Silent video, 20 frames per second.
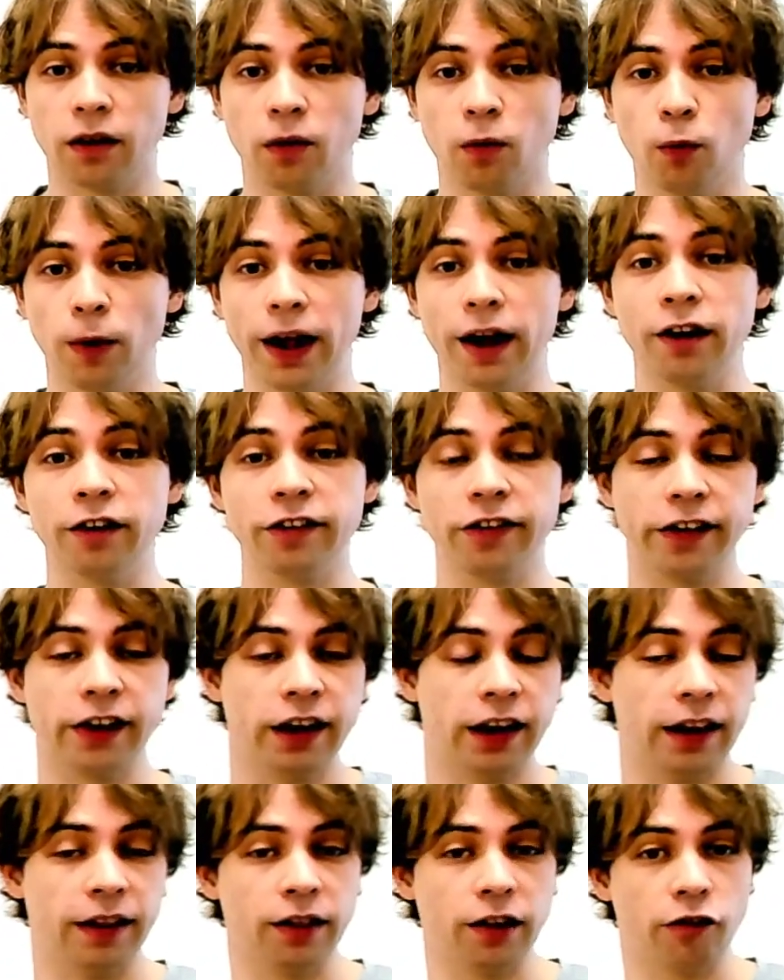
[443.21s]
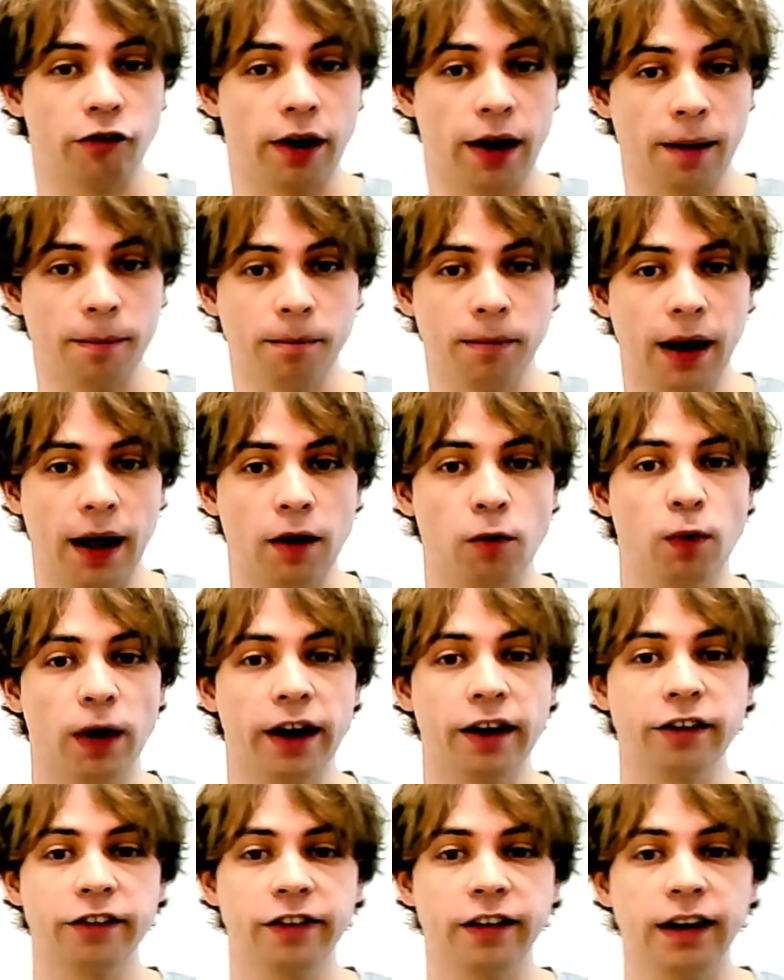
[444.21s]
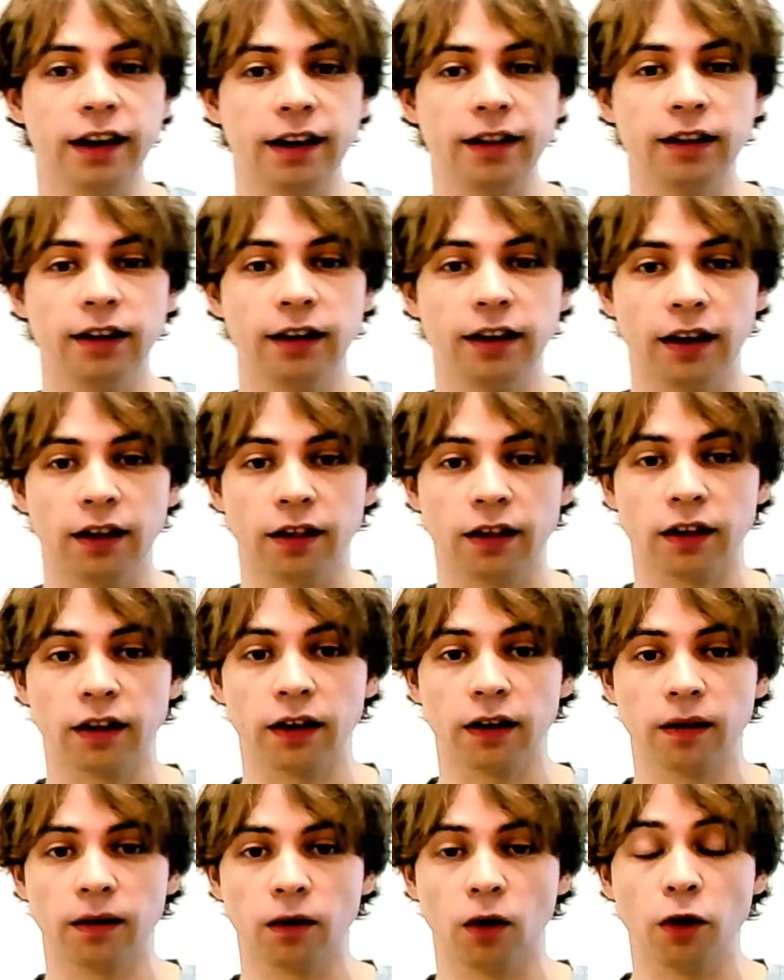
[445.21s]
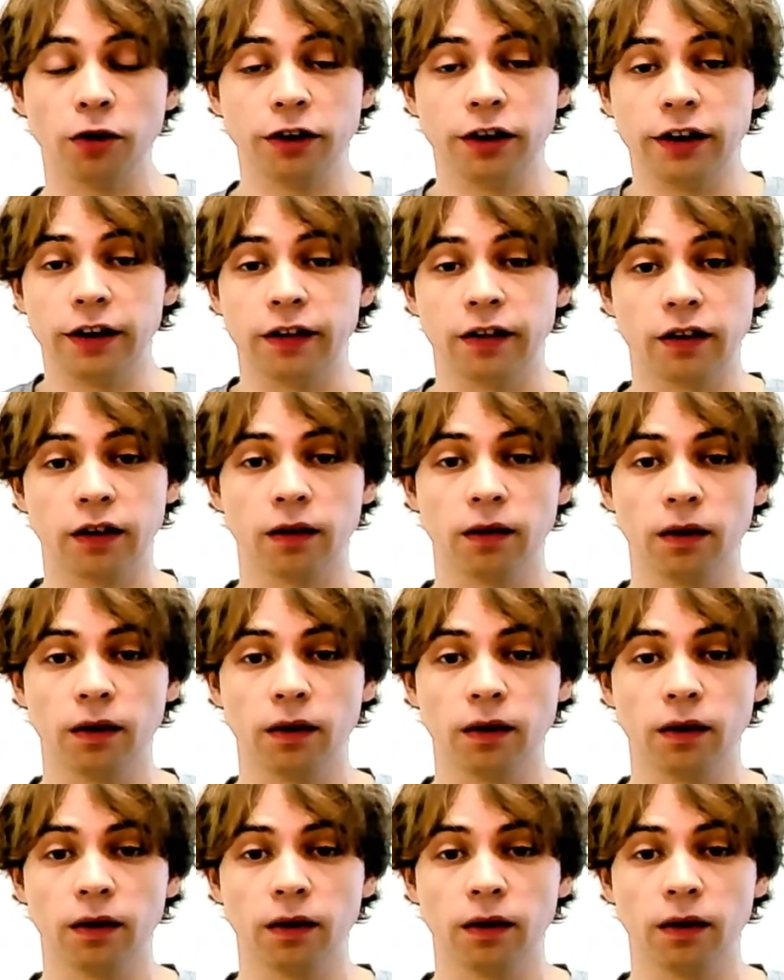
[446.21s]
Where is it in the RAM and where is it in the disk? On the disk.